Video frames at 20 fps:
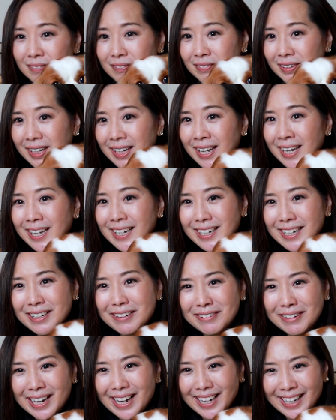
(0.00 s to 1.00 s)
But
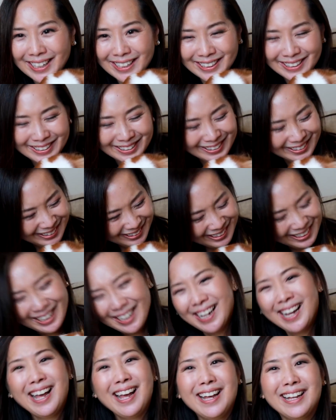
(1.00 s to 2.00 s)
anyway.
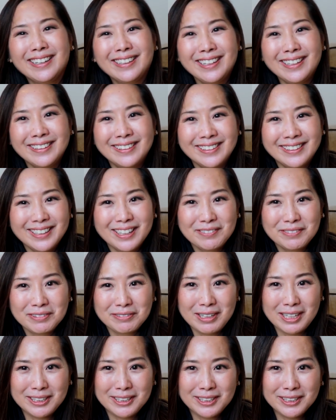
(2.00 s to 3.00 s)
Thanks again for
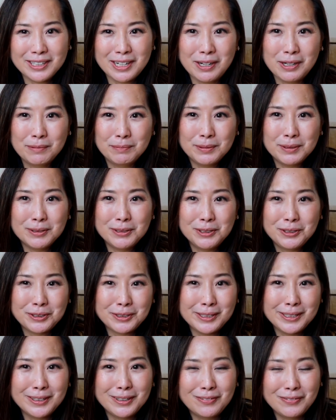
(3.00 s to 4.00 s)
watching. I hope you
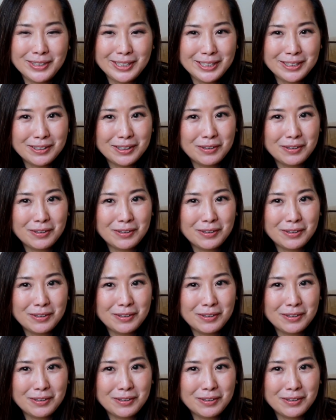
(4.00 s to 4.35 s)
enjoyed this video.